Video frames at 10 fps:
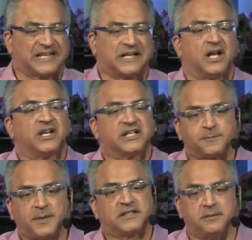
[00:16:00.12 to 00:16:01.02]
an
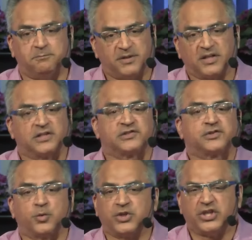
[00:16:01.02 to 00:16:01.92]
unexpected bill that's
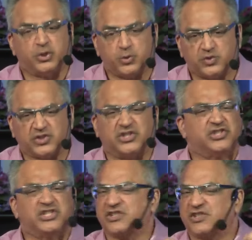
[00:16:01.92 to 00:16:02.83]
so huge and you
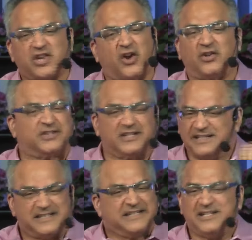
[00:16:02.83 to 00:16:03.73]
just start
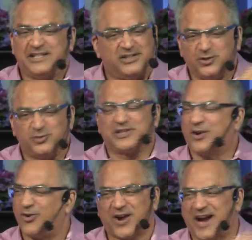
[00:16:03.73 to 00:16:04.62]
using
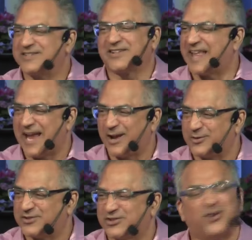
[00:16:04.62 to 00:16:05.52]
all kinds of
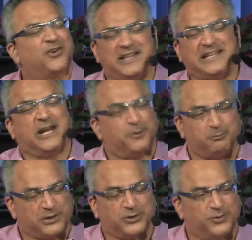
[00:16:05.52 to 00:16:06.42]
language, turning the air
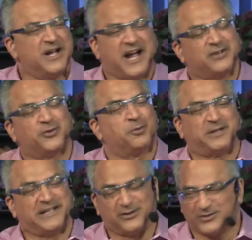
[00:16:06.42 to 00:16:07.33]
blue. I know
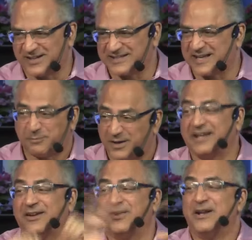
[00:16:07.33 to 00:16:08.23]
nobody here does that, but I
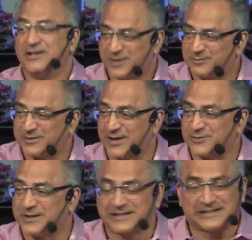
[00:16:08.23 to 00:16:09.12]
hear sometimes
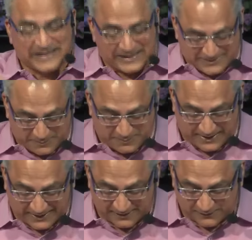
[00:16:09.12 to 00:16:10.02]
we could say some
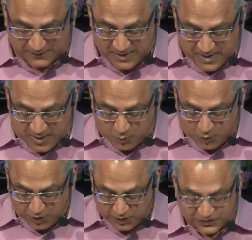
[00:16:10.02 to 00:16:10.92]
negative
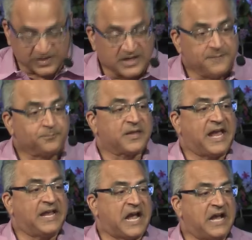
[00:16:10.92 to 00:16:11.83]
words.
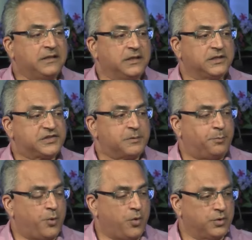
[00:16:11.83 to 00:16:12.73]
And I think it's
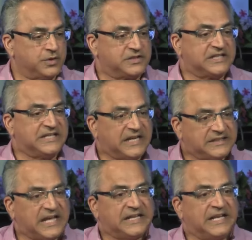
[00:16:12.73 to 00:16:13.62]
important to get
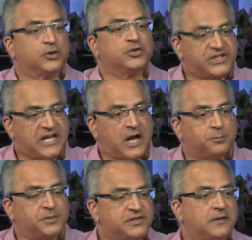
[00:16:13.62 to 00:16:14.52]
that energy out,
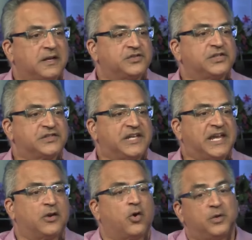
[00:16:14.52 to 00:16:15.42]
but sometimes just
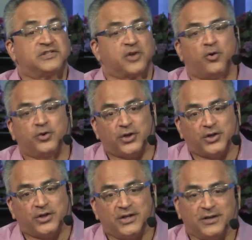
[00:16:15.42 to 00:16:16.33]
saying, oh, it's all
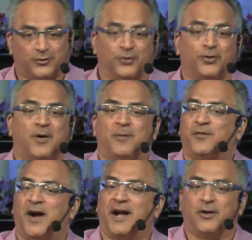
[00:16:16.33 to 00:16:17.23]
good, no, no, I'm
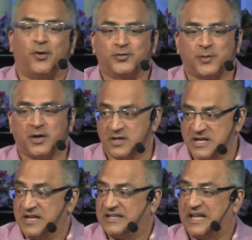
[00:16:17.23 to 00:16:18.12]
fine, all's well,
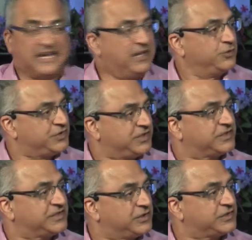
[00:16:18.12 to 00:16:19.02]
that energy is
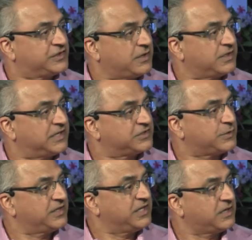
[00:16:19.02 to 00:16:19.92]
still stuck in us. So
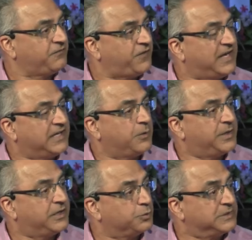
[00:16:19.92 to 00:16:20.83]
I think finding a way
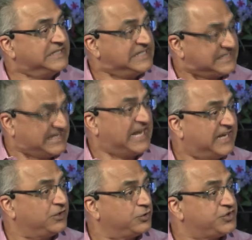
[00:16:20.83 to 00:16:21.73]
to release that
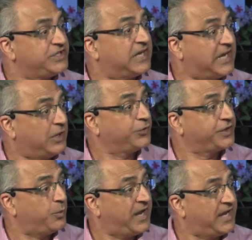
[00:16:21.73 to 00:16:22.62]
energy in a healthy
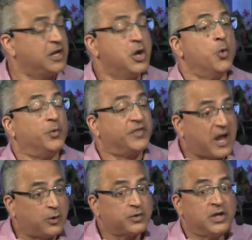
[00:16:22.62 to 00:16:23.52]
way
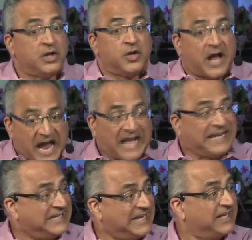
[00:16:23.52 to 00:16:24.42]
without
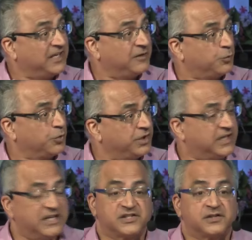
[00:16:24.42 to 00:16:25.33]
adding negative wording
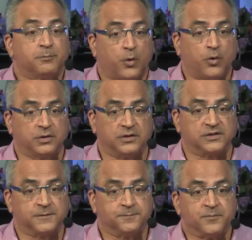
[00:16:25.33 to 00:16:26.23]
is important.
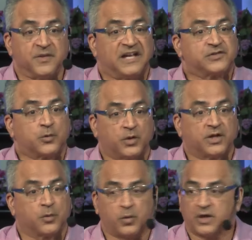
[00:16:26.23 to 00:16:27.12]
And so one of
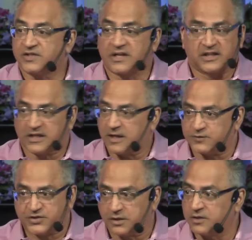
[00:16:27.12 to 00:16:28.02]
the ones, and I think I've
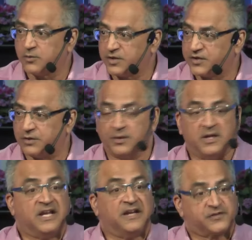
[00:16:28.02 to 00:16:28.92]
shared it with you,
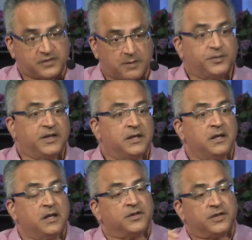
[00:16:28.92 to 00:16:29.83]
if something
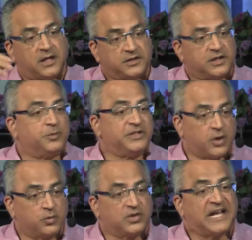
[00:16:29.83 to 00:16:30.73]
that, that we
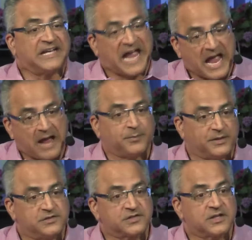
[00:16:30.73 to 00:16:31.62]
don't like
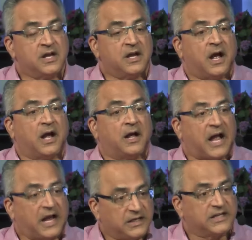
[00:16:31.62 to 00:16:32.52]
happens, uh,
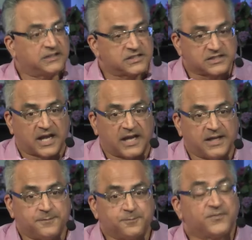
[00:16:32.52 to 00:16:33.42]
I like to say,
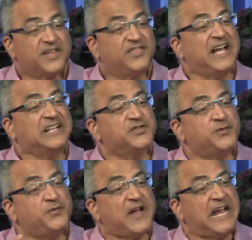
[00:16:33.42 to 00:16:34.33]
that's
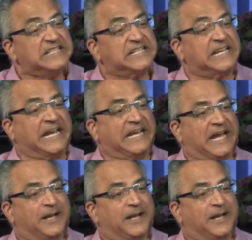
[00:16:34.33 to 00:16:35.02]
fascinating.